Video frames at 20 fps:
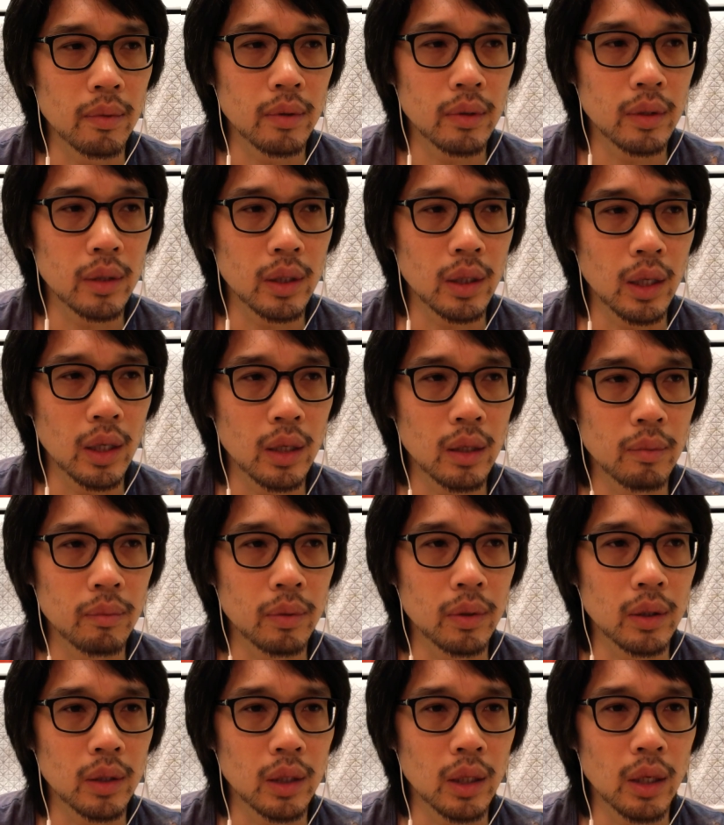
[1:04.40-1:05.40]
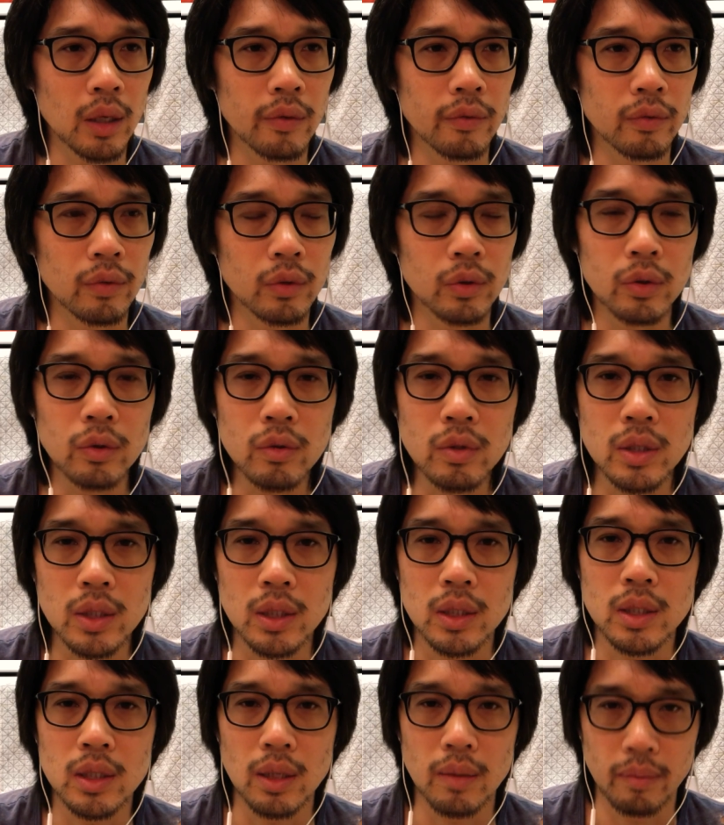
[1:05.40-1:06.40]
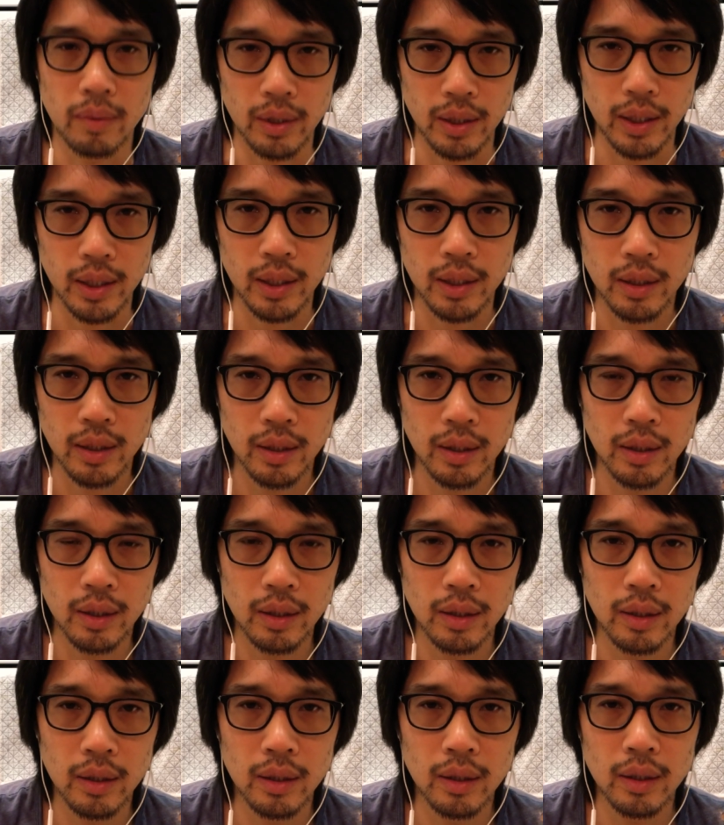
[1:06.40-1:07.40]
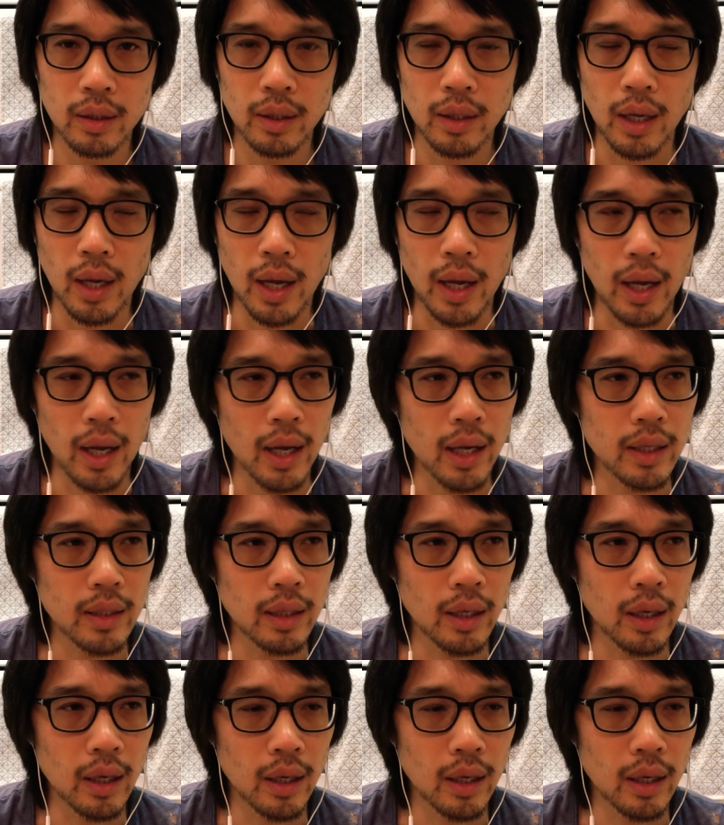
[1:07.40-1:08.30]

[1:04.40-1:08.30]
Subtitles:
the inability of losing somebody, and